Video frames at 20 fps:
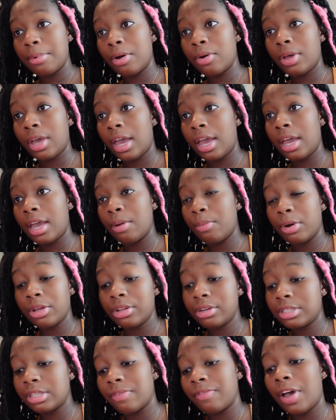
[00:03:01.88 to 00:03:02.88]
Okay,
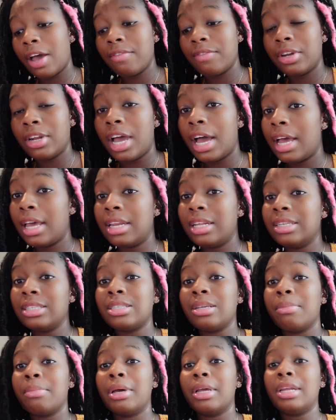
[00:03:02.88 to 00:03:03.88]
whether it's a vibe or not, it
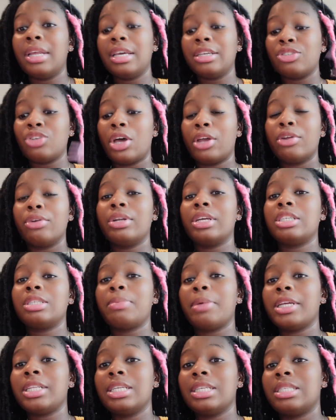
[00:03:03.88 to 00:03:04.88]
is a Monday, so I don't
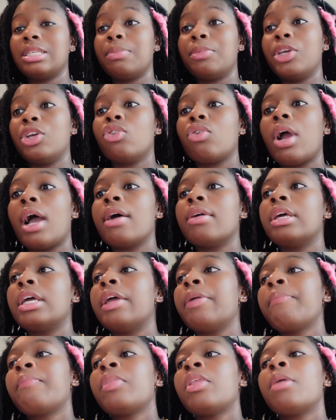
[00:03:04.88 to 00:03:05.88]
expect it to be
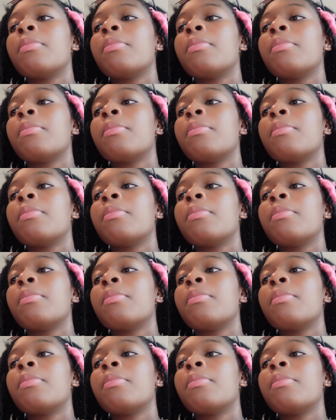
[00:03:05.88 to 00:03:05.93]
crowded,